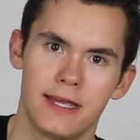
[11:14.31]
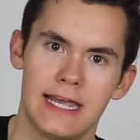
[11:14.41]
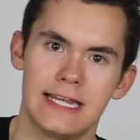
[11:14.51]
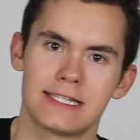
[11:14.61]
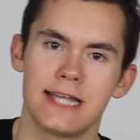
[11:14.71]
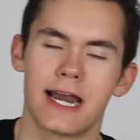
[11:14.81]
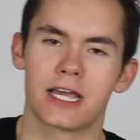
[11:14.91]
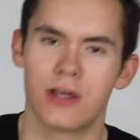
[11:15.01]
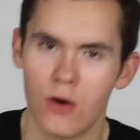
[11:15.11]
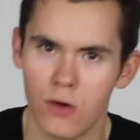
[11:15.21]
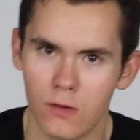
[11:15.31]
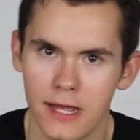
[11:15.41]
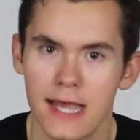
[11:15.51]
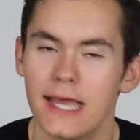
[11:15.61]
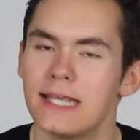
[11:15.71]
It is not a
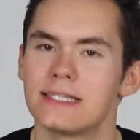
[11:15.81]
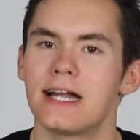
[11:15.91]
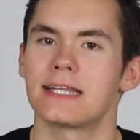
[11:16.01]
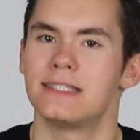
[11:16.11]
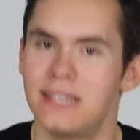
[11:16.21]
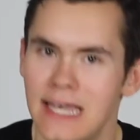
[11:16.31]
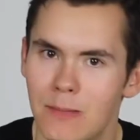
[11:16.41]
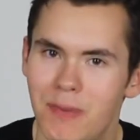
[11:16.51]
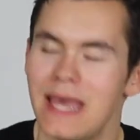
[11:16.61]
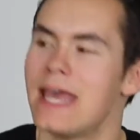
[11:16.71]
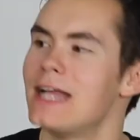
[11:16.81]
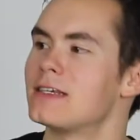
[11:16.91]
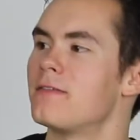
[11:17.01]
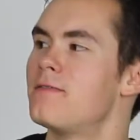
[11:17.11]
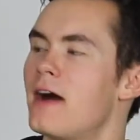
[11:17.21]
goal. It is not a tip. It's
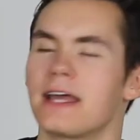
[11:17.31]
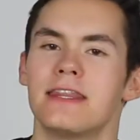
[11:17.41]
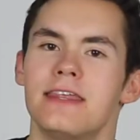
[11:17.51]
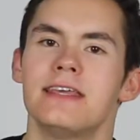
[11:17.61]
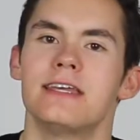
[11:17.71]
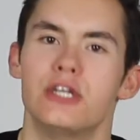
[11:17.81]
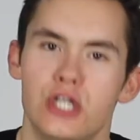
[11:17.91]
a fucking thing you